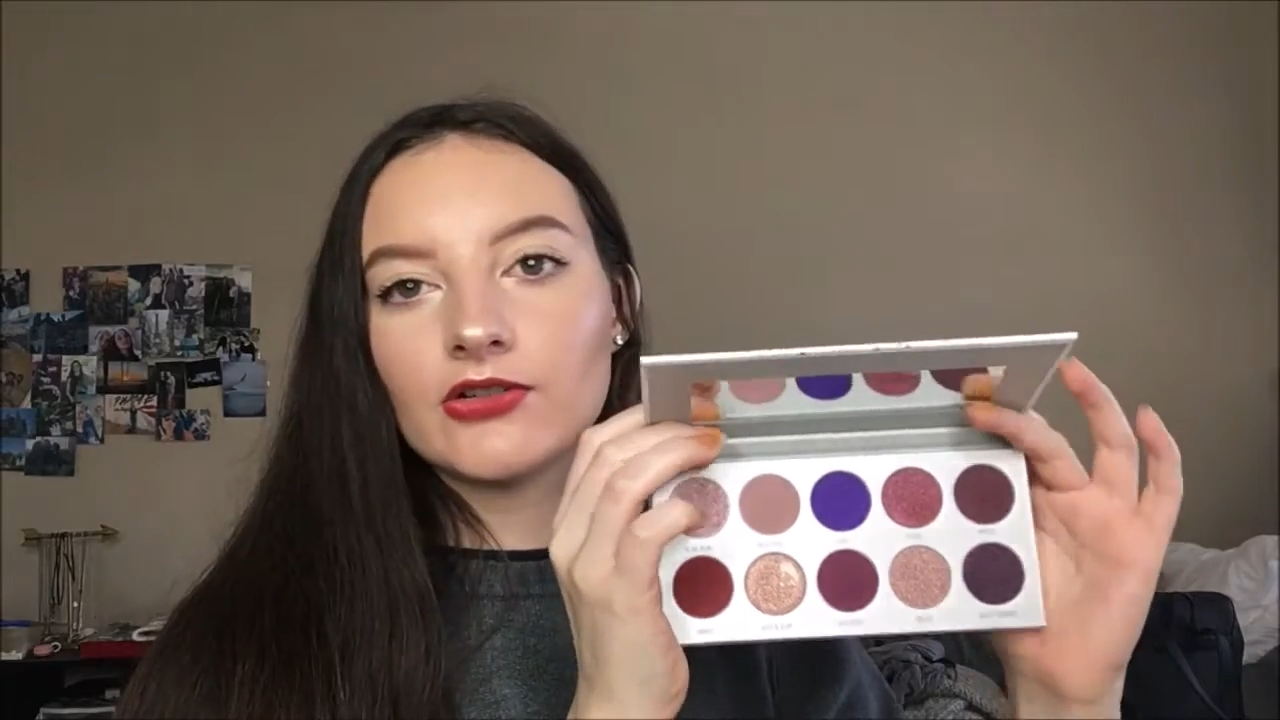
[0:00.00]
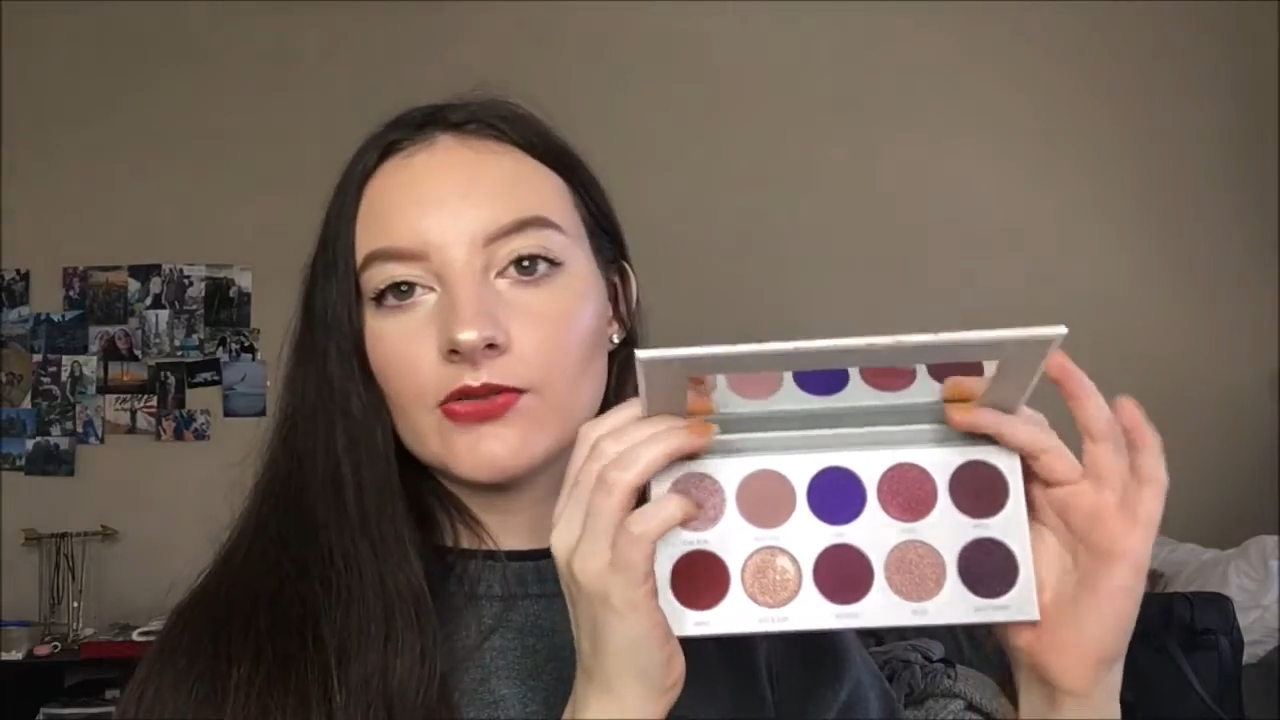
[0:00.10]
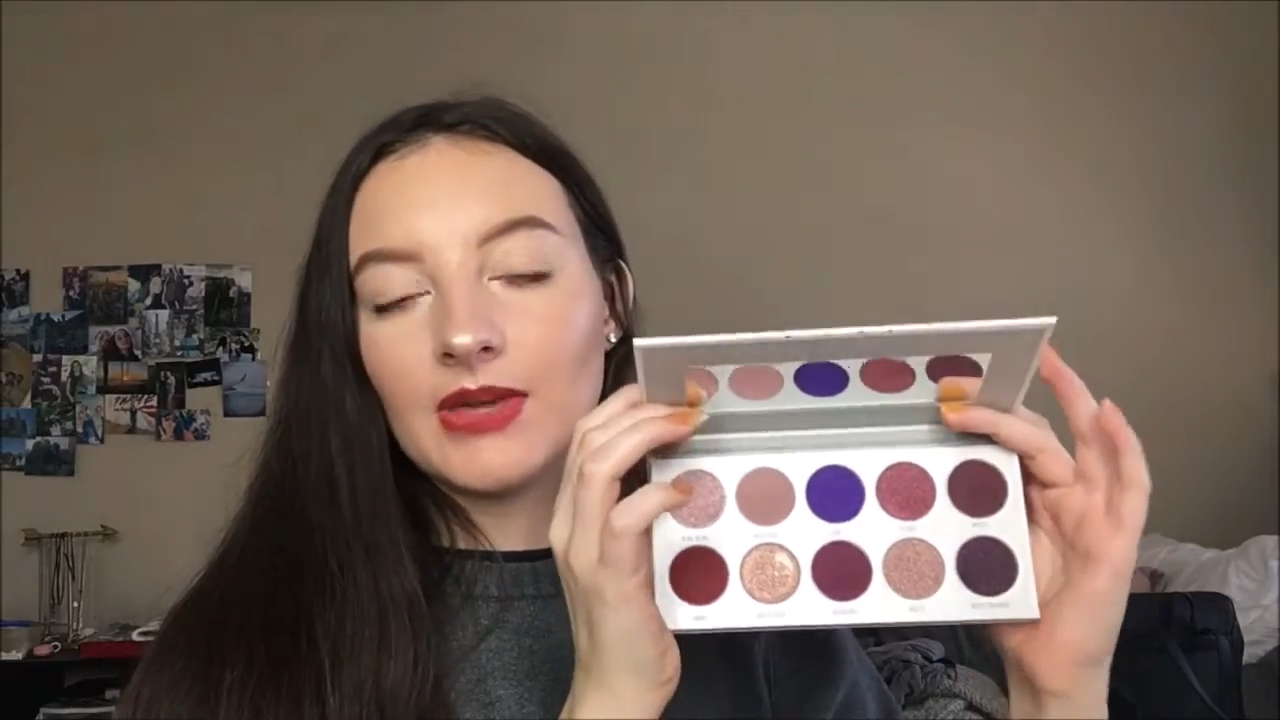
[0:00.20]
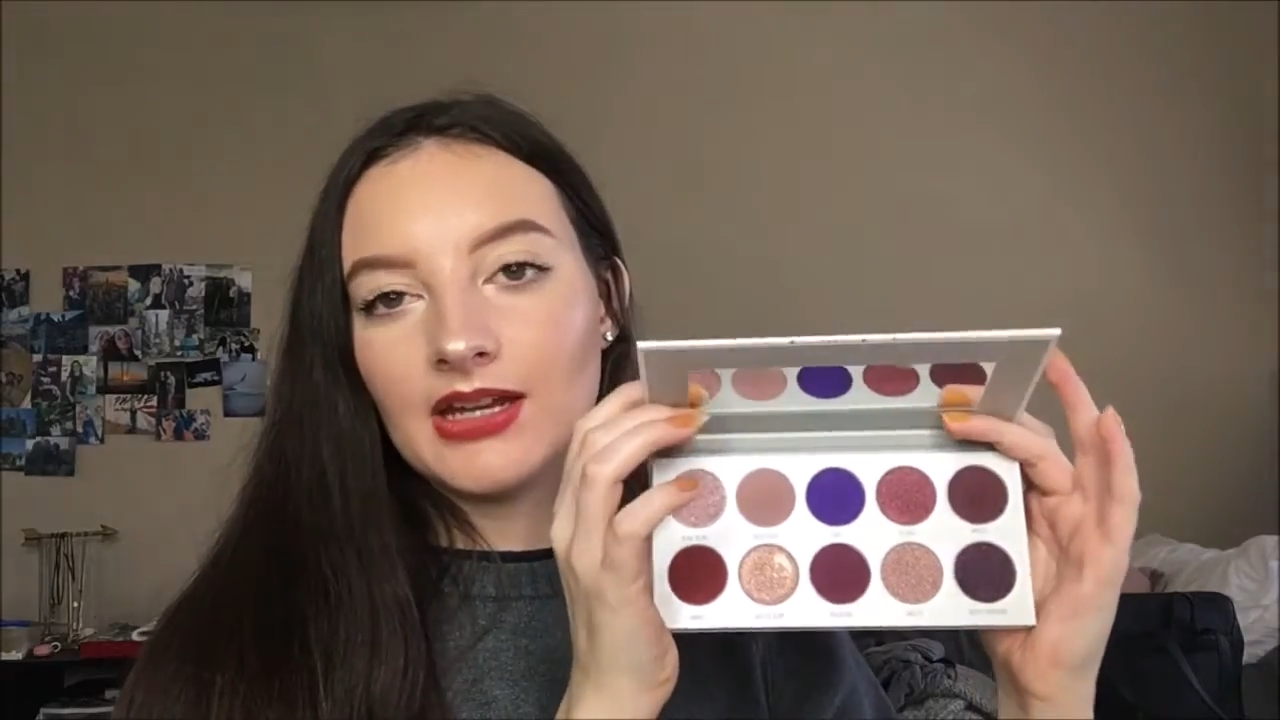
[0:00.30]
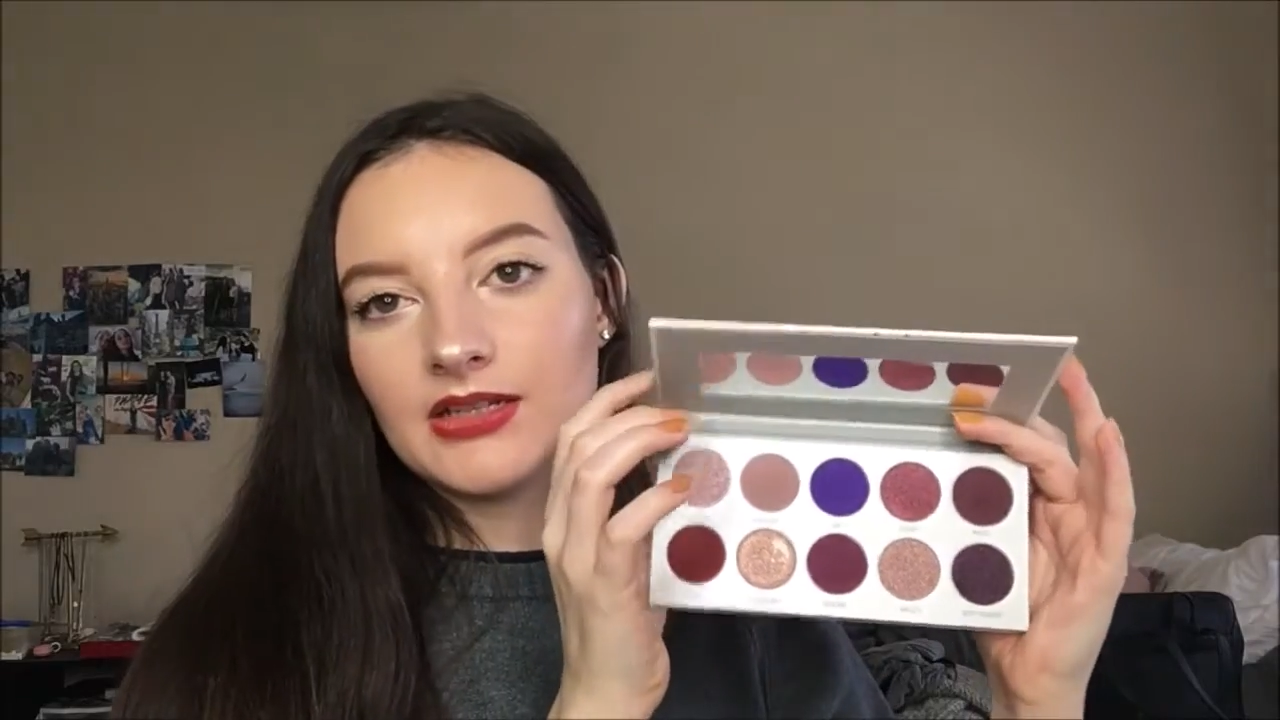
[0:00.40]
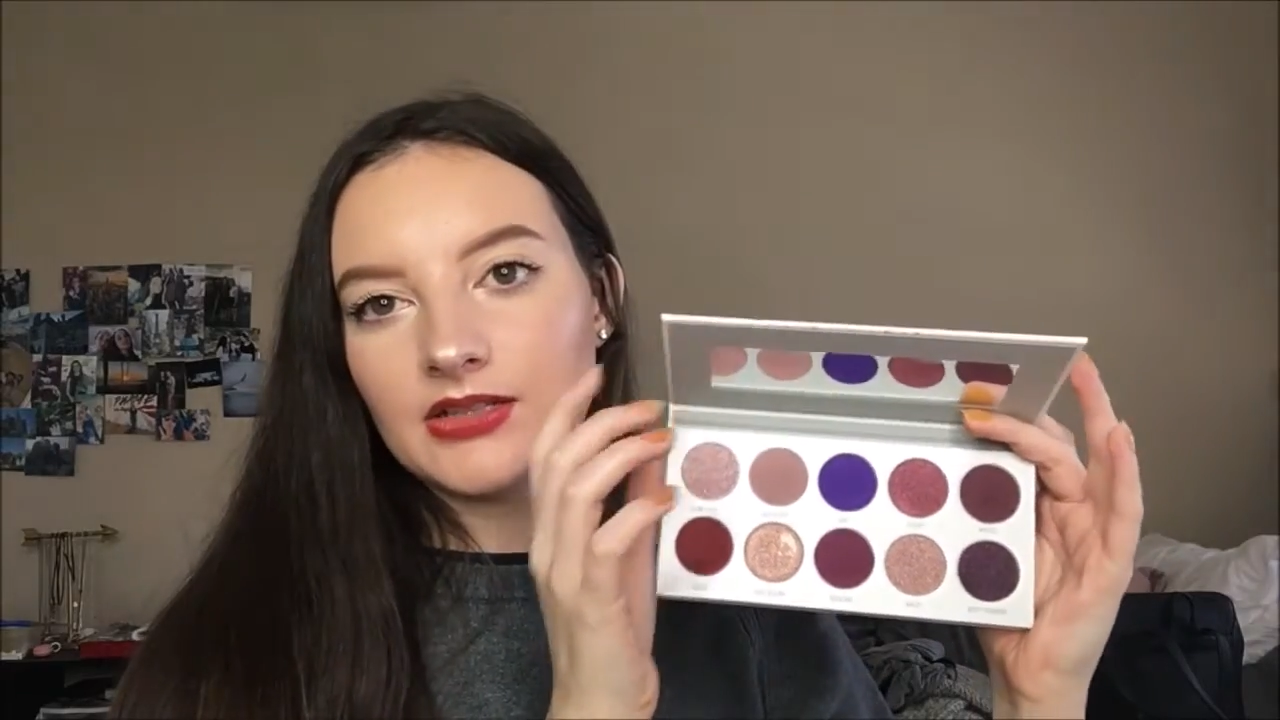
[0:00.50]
to make,